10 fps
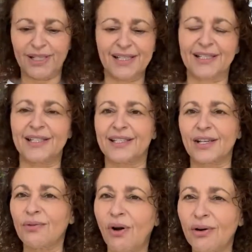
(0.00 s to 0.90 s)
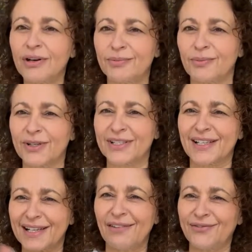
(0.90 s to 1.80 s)
And he goes, it's so horrible because
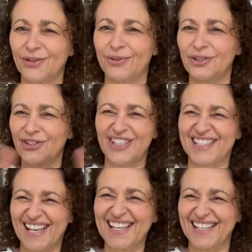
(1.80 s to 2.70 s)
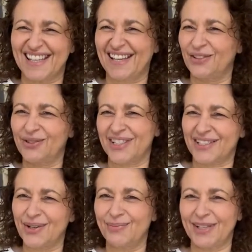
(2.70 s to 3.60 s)
I love you and you're just saying that and you're
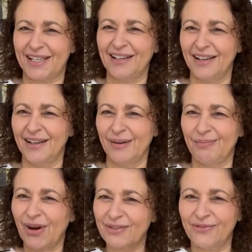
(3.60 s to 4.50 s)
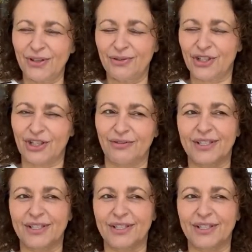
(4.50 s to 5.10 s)
determining my future.